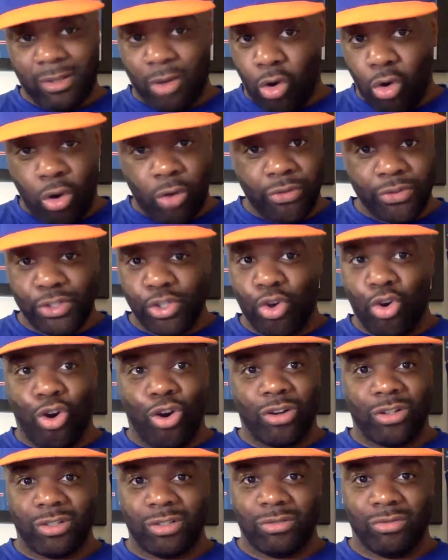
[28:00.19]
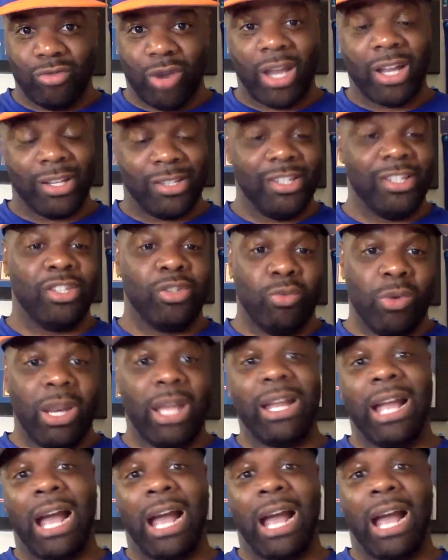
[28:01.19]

all the talk, right? Because he's the one that